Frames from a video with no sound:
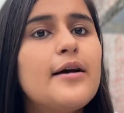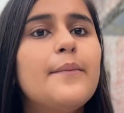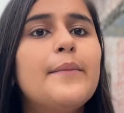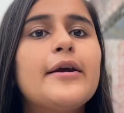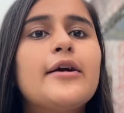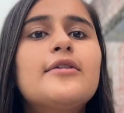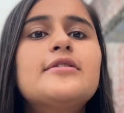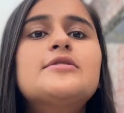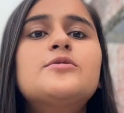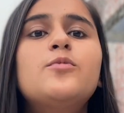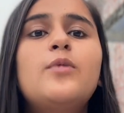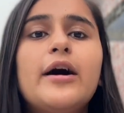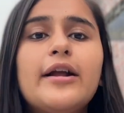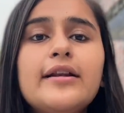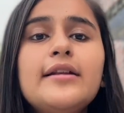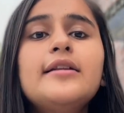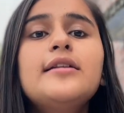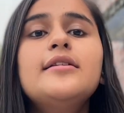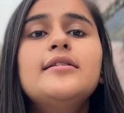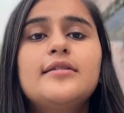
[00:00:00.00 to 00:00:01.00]
because
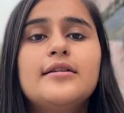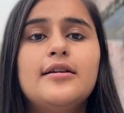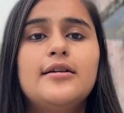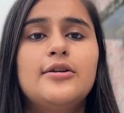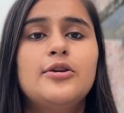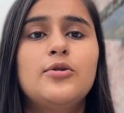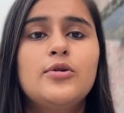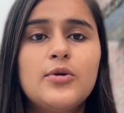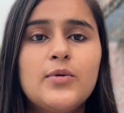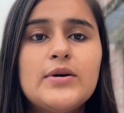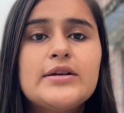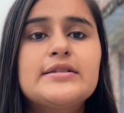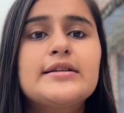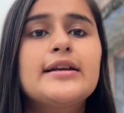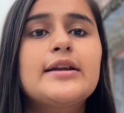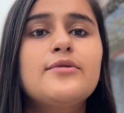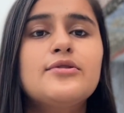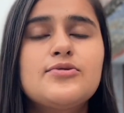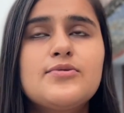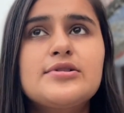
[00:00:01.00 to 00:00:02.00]
one
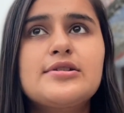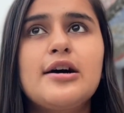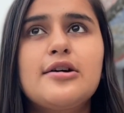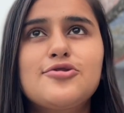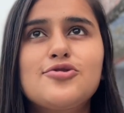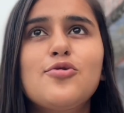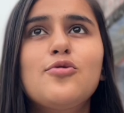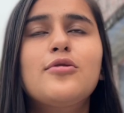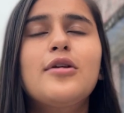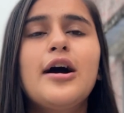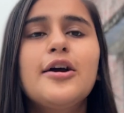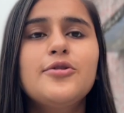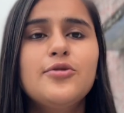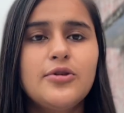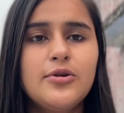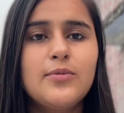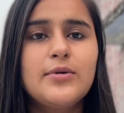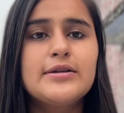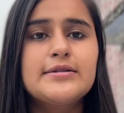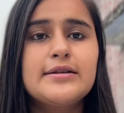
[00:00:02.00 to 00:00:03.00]
university, which was Ashoka
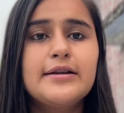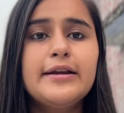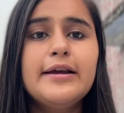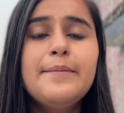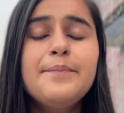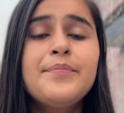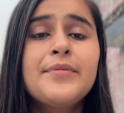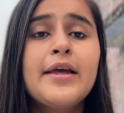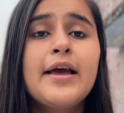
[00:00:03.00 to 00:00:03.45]
University,